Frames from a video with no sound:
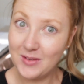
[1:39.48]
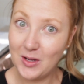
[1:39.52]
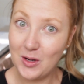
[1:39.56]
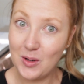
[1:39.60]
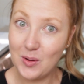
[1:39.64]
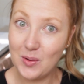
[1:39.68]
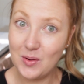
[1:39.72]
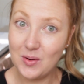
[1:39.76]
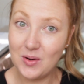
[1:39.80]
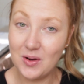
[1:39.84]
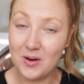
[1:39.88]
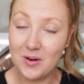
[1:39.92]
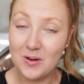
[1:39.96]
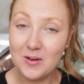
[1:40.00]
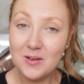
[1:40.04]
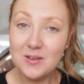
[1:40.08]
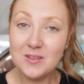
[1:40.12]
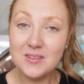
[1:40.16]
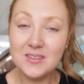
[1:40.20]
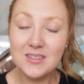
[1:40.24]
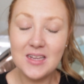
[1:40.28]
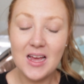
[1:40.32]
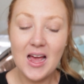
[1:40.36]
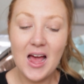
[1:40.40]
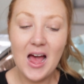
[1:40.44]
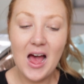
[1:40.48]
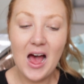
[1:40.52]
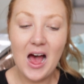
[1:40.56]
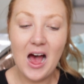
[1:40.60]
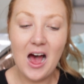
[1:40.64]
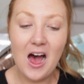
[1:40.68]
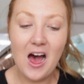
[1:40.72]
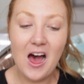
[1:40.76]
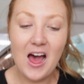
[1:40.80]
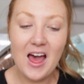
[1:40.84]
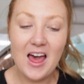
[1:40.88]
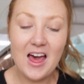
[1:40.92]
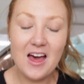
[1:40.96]
who knows?
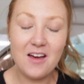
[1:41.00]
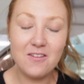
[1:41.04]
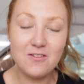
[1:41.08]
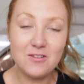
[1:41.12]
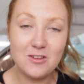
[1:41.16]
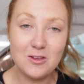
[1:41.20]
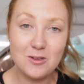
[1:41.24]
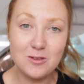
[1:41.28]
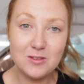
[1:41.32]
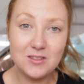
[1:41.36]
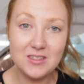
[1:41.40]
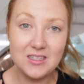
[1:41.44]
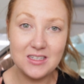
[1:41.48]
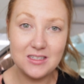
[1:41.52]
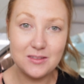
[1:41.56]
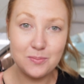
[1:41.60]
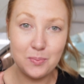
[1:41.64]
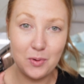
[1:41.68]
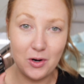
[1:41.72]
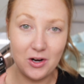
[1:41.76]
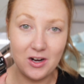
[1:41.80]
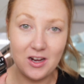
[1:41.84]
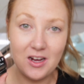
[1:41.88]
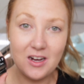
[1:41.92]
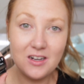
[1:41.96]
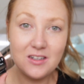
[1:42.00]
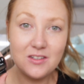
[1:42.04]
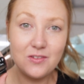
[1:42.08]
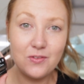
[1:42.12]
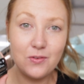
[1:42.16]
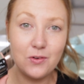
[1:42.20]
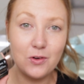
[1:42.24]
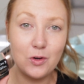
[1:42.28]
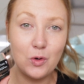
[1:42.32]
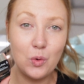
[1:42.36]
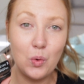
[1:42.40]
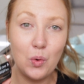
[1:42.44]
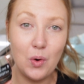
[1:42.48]
I have used this product
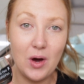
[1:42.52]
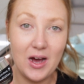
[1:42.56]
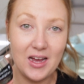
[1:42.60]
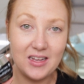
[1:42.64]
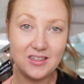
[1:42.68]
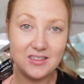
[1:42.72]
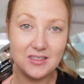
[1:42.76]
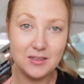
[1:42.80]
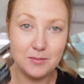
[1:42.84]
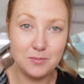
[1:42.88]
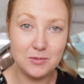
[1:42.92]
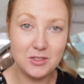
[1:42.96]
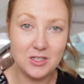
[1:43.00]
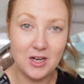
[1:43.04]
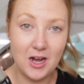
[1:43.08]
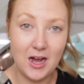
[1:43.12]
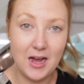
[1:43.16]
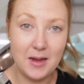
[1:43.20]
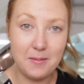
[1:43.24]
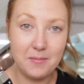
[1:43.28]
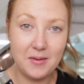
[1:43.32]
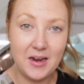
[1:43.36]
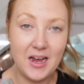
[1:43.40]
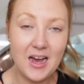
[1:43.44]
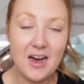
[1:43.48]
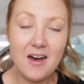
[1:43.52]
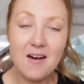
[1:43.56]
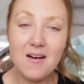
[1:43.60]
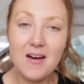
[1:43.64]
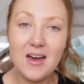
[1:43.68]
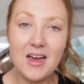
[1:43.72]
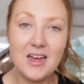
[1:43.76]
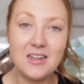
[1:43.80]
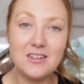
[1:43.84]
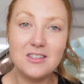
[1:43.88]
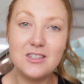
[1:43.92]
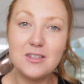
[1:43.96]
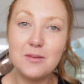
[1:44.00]
for quite some time now,
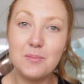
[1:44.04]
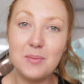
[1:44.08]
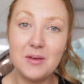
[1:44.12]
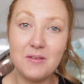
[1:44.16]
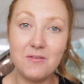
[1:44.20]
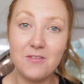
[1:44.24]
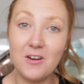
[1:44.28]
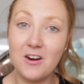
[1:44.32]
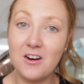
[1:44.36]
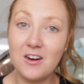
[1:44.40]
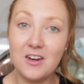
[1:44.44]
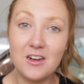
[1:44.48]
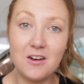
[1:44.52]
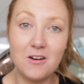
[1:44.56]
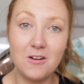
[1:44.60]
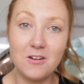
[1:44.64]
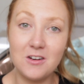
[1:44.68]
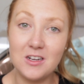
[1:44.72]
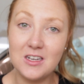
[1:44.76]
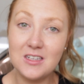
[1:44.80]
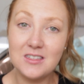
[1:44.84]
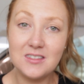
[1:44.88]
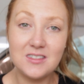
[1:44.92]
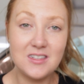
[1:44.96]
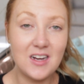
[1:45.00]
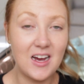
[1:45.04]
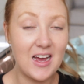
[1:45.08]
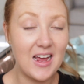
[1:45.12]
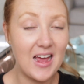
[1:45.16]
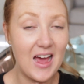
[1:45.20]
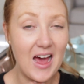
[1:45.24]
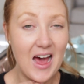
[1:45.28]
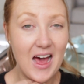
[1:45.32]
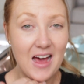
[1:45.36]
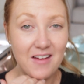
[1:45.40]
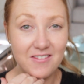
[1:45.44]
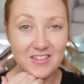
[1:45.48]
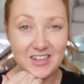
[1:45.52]
and to be very honest, I
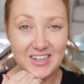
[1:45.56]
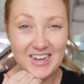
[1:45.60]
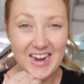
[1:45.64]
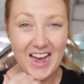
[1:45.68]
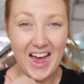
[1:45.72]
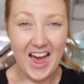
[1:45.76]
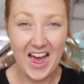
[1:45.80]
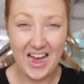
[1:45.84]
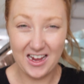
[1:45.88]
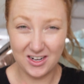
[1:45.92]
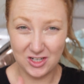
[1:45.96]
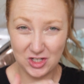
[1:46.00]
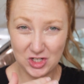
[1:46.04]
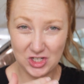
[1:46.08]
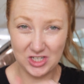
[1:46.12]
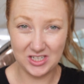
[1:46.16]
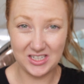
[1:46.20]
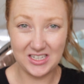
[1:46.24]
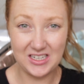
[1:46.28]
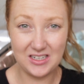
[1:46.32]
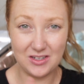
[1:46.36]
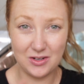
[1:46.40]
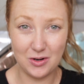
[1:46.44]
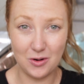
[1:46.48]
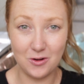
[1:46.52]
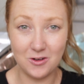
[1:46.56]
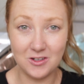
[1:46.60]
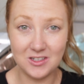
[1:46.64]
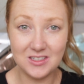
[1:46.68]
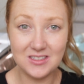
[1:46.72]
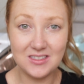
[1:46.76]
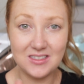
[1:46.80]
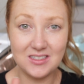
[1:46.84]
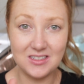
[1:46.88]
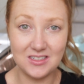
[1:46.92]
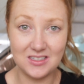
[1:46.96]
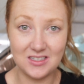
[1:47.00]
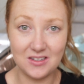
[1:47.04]
haven't actually
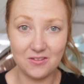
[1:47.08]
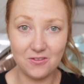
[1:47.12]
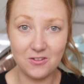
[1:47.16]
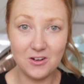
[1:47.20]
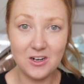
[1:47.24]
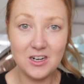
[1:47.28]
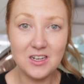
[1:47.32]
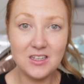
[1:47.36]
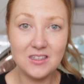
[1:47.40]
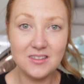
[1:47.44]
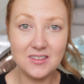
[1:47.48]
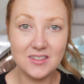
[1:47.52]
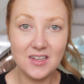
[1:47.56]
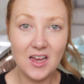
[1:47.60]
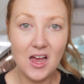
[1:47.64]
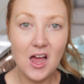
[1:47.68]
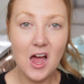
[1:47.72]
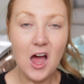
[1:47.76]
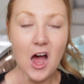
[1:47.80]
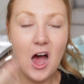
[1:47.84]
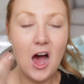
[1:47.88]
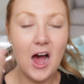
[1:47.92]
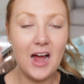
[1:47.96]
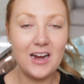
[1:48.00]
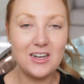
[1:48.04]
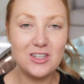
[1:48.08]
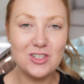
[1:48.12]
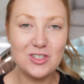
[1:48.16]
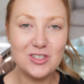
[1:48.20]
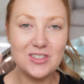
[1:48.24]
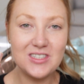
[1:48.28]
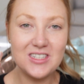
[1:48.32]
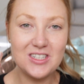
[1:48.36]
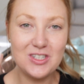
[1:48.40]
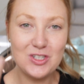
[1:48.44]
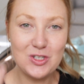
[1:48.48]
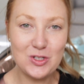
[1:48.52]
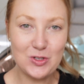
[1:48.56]
noticed a difference. I
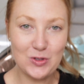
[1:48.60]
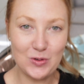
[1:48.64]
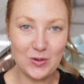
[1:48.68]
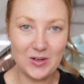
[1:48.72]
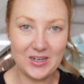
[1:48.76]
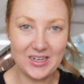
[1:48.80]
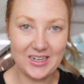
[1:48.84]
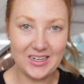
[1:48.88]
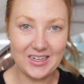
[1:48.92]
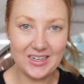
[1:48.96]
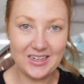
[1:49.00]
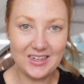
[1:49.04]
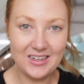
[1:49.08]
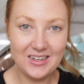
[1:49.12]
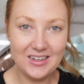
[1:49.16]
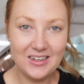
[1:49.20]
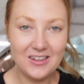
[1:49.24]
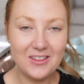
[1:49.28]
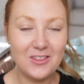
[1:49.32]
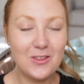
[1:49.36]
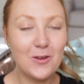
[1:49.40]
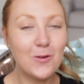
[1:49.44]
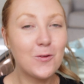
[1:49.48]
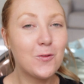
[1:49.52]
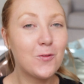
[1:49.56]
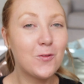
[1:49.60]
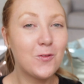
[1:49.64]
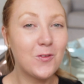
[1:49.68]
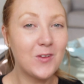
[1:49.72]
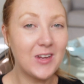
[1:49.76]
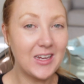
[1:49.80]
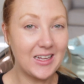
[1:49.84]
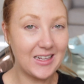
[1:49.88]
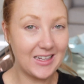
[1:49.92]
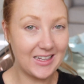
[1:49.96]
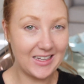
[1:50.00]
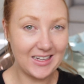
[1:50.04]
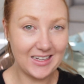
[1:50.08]
just enjoy the
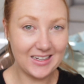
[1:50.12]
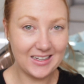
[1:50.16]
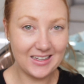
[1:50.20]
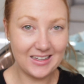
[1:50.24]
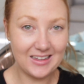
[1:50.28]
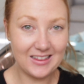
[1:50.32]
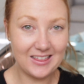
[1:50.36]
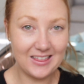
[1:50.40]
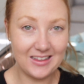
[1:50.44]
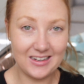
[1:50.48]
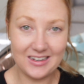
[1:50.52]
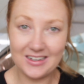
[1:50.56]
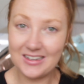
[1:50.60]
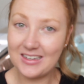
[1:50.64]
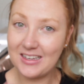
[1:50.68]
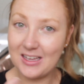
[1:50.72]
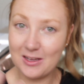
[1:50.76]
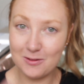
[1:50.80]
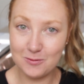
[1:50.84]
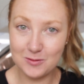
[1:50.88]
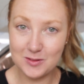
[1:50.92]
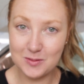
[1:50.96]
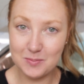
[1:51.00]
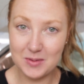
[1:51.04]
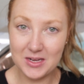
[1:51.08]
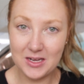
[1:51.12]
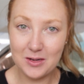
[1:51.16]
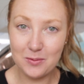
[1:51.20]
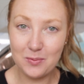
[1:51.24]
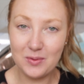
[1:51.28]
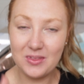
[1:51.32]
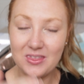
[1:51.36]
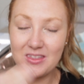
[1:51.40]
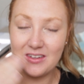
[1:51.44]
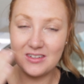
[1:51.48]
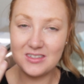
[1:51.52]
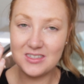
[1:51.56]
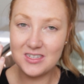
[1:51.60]
feeling that it gives me
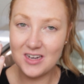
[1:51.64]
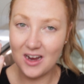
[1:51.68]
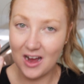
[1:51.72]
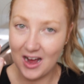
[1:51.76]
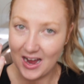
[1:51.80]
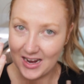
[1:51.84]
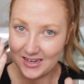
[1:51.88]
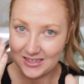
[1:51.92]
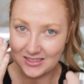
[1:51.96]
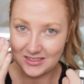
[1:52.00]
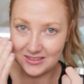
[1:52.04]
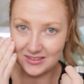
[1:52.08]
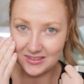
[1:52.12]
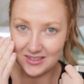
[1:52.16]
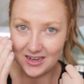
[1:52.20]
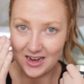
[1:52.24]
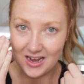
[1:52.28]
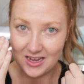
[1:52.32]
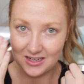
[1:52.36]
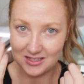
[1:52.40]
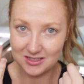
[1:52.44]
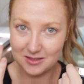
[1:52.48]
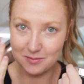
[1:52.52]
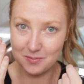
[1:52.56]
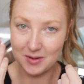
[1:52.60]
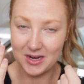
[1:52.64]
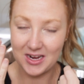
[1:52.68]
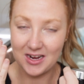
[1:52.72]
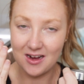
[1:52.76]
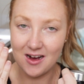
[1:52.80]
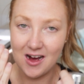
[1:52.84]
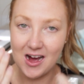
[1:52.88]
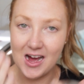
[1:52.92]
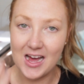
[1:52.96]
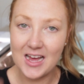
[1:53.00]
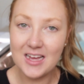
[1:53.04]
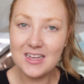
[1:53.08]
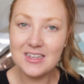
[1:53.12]
with the tightness under my
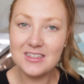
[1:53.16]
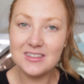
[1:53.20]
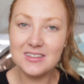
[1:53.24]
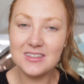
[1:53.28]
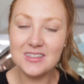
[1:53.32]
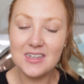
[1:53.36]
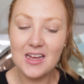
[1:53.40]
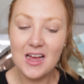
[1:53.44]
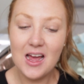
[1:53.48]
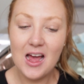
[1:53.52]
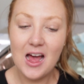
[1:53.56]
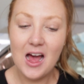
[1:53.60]
eyes.